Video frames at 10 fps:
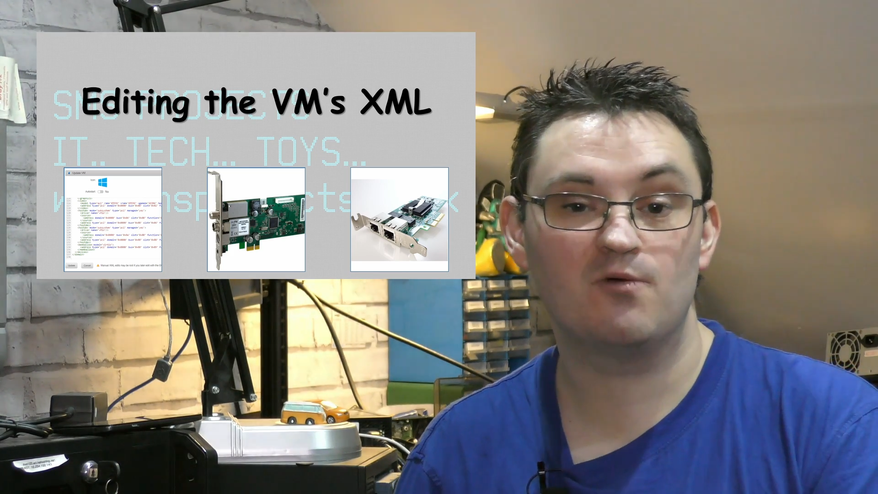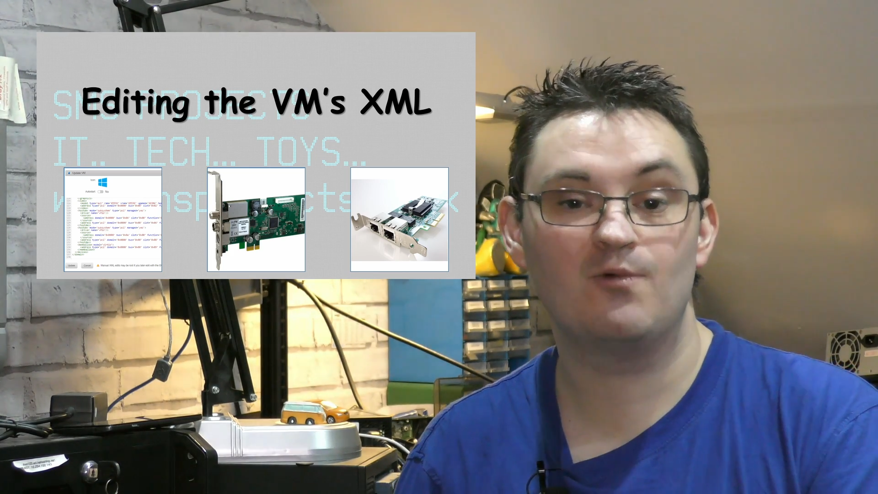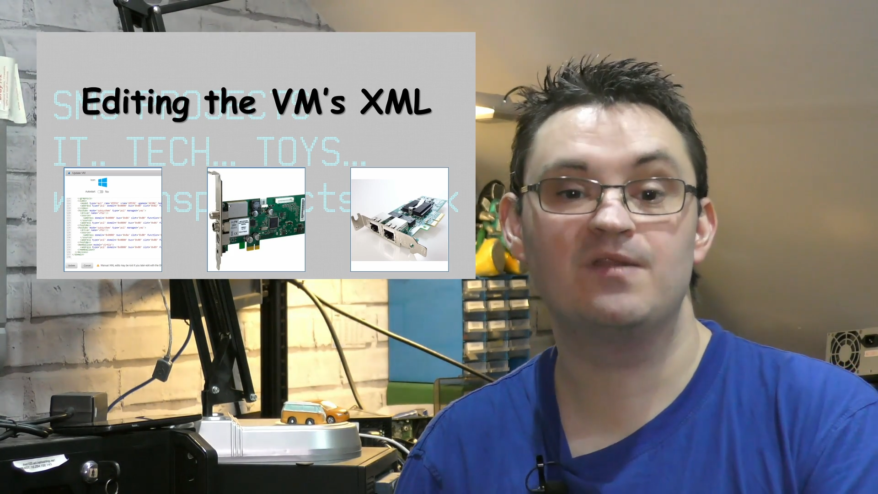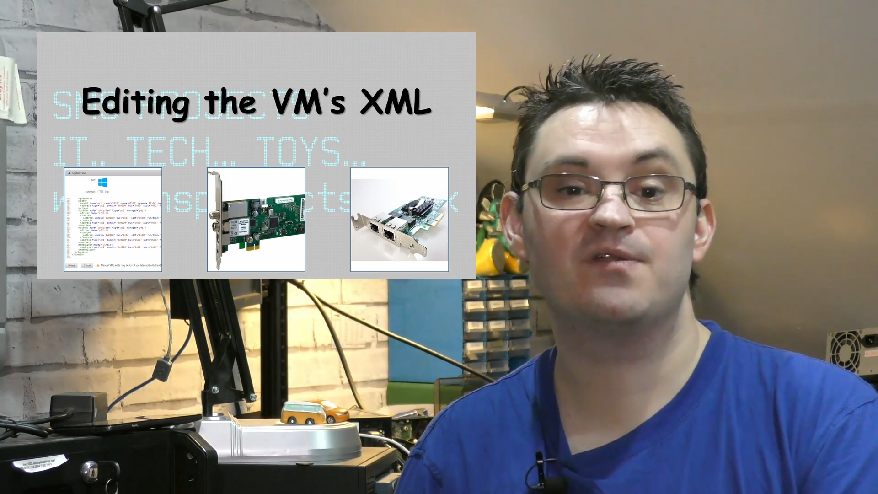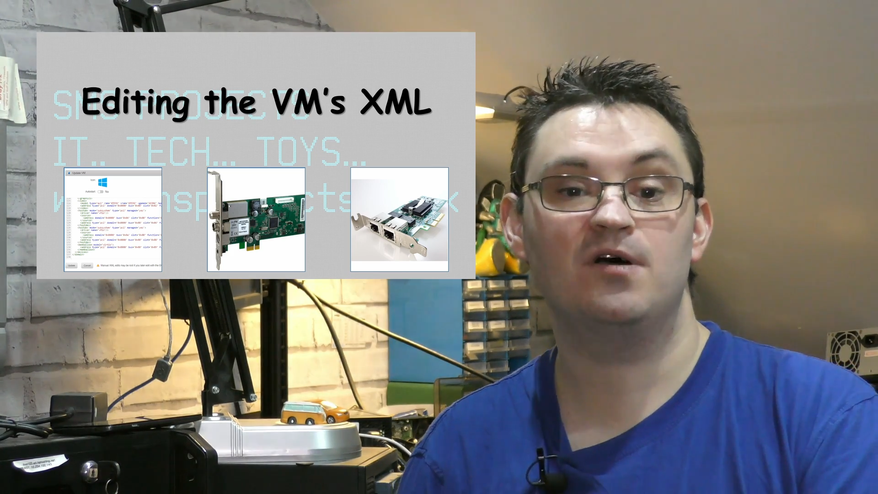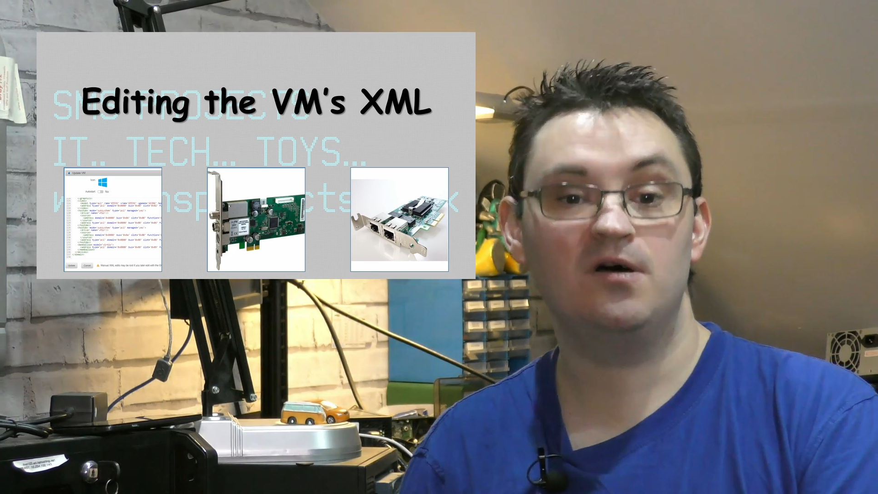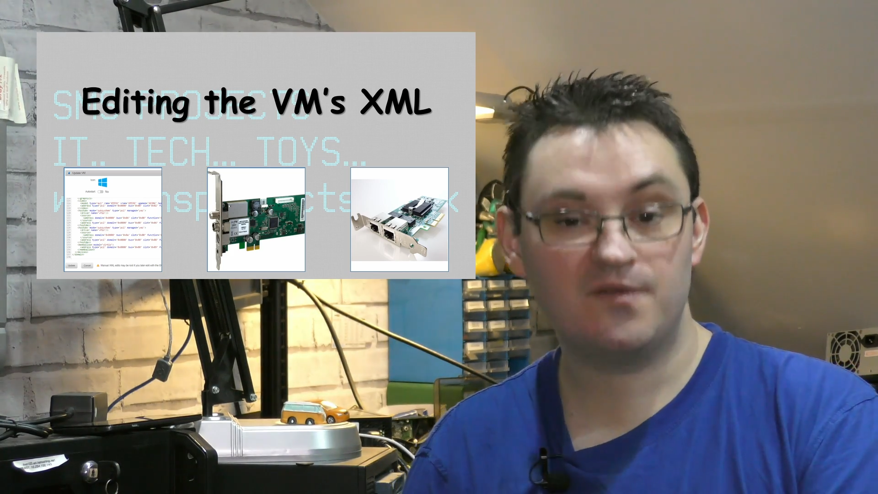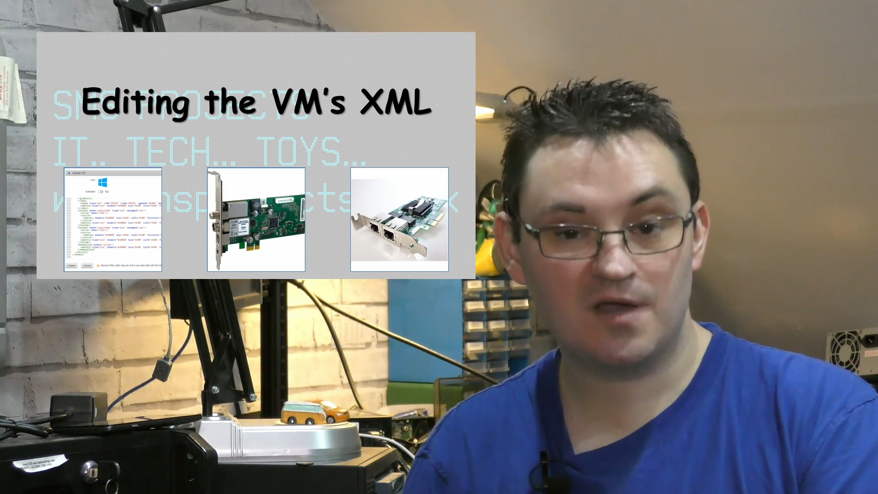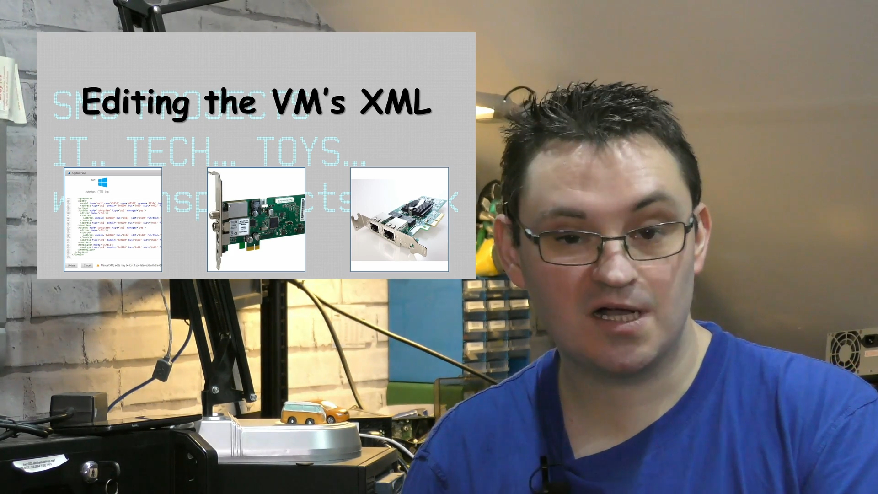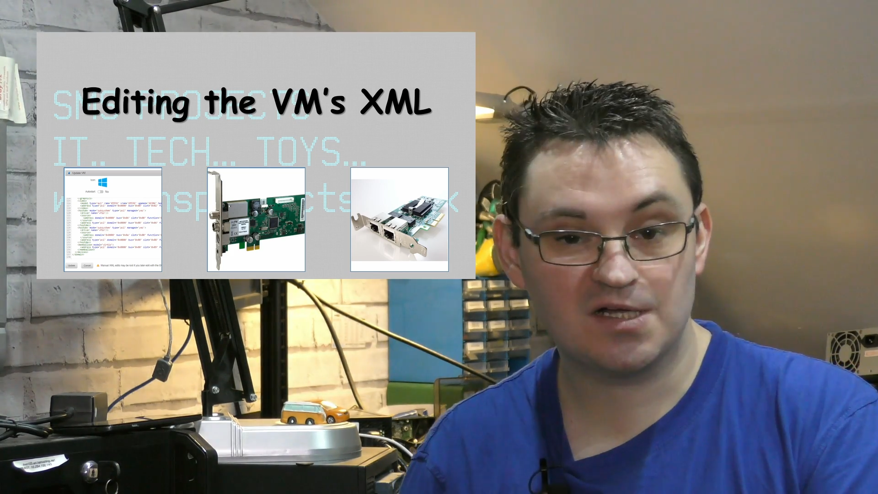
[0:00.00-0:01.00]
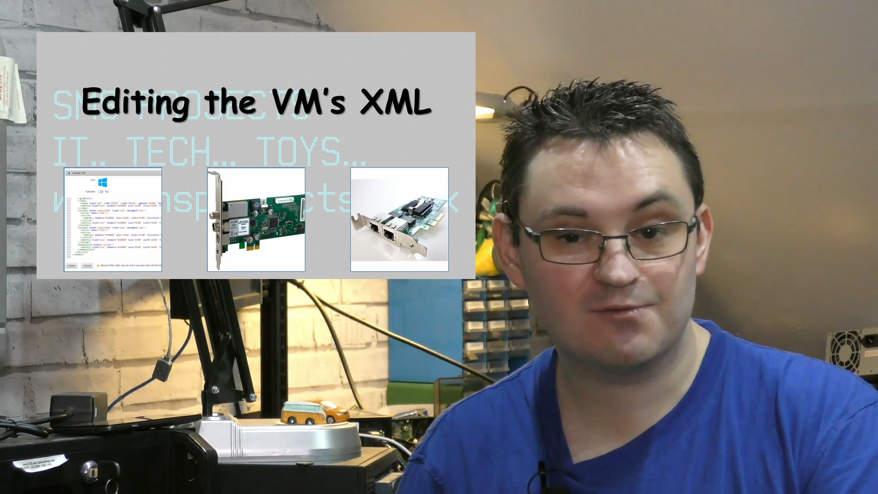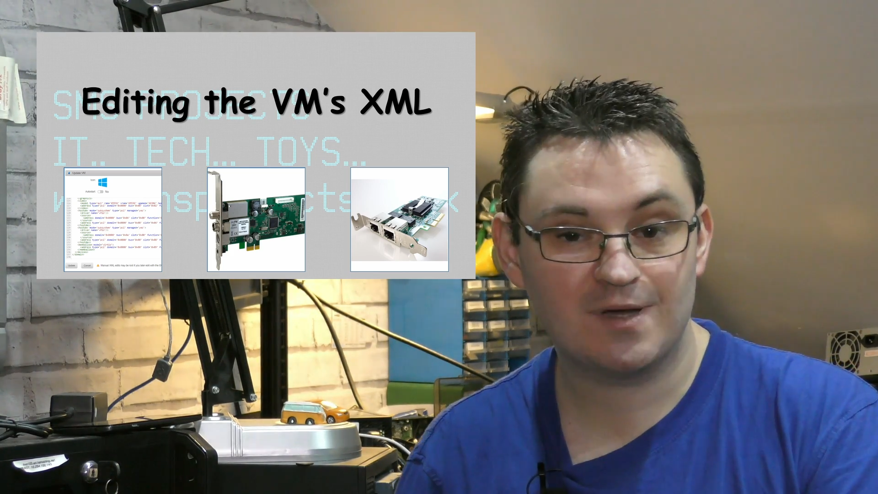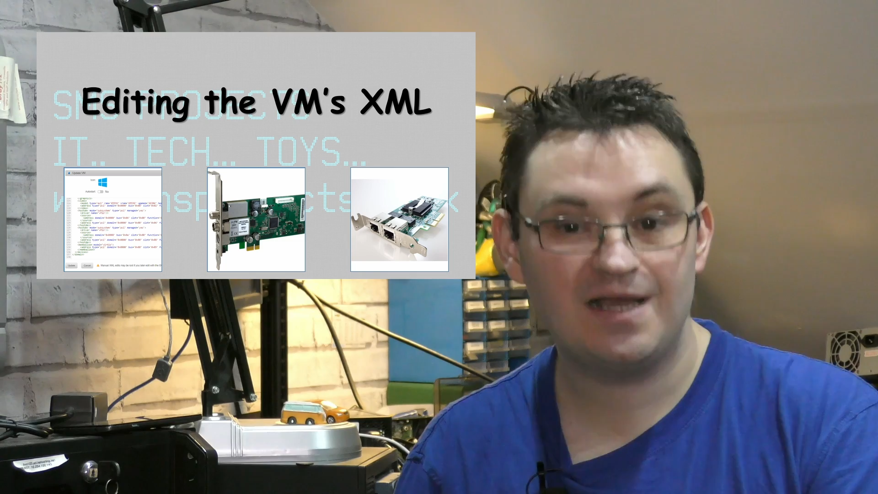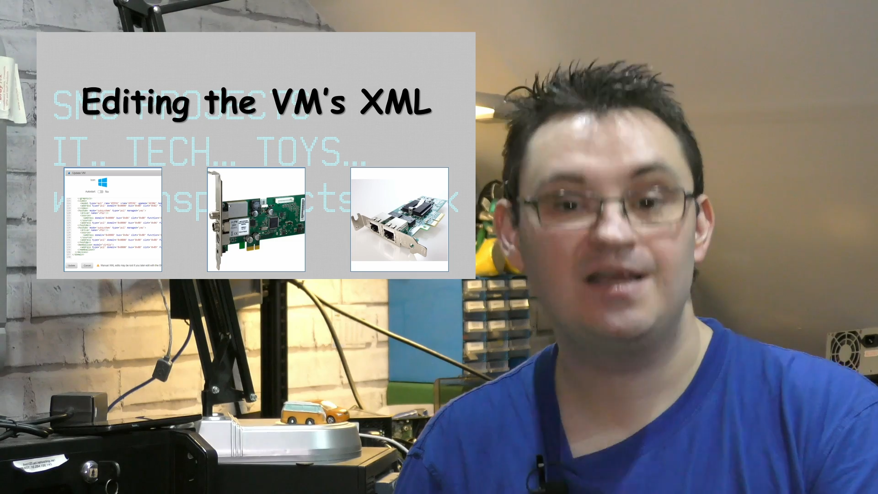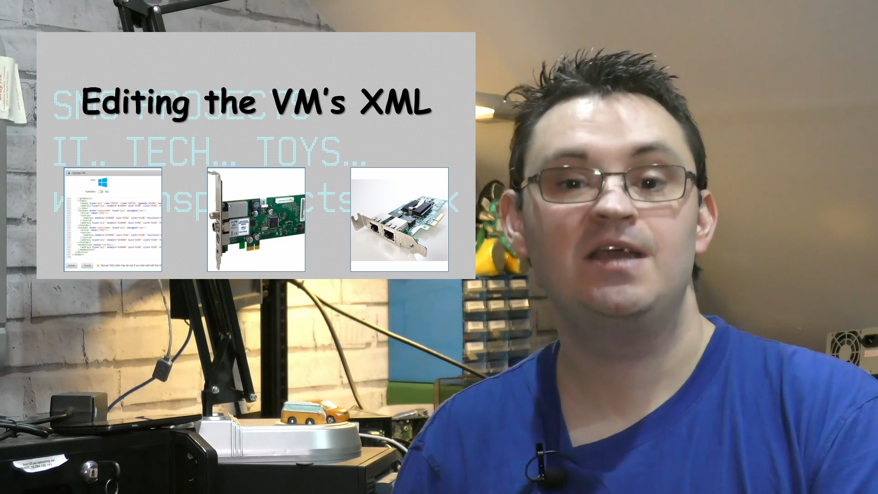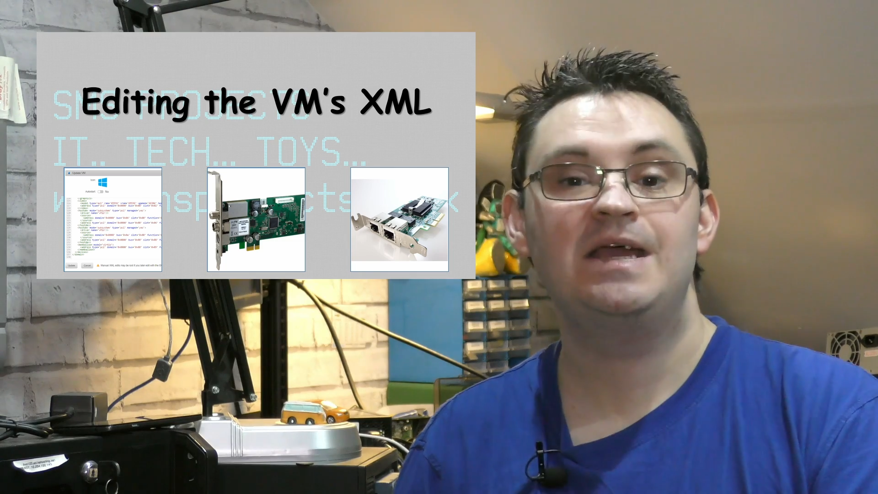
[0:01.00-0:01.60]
with other hardware,